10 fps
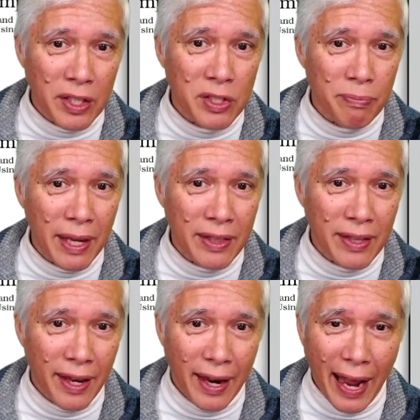to make
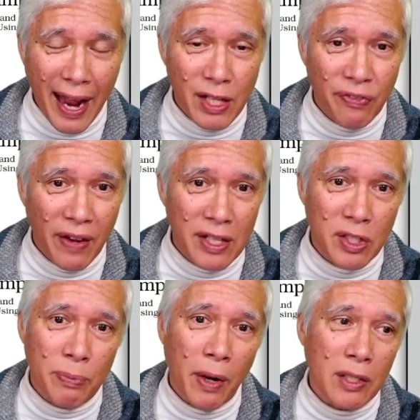that as fast
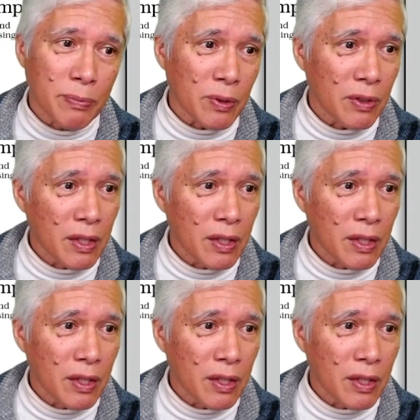as possible.